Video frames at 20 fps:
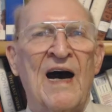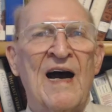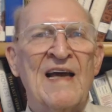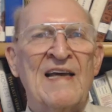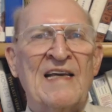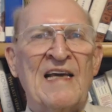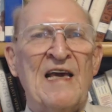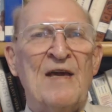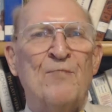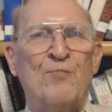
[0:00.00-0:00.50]

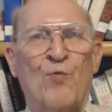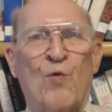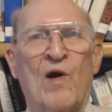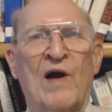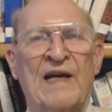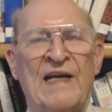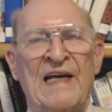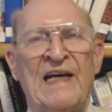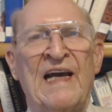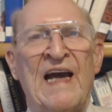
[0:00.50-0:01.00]
I keep
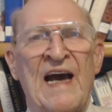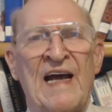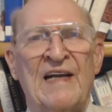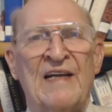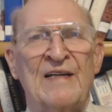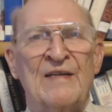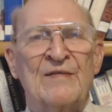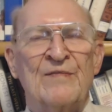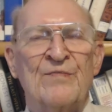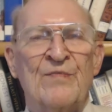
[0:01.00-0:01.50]
working
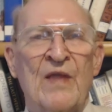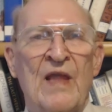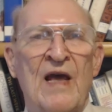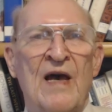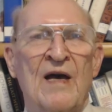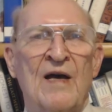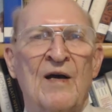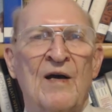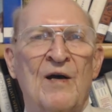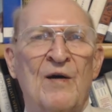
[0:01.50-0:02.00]
at it.
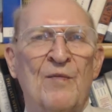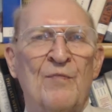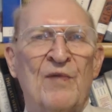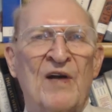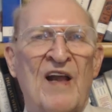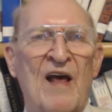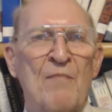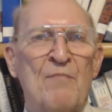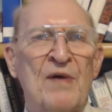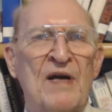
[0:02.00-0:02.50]

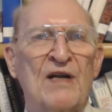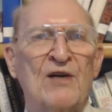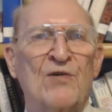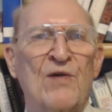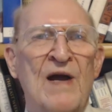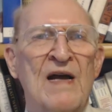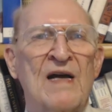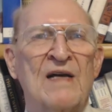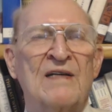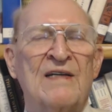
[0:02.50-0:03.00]
But I've been
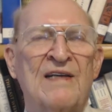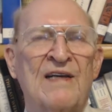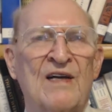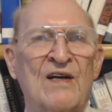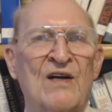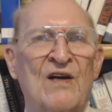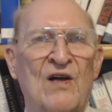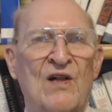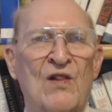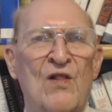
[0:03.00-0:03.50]
around here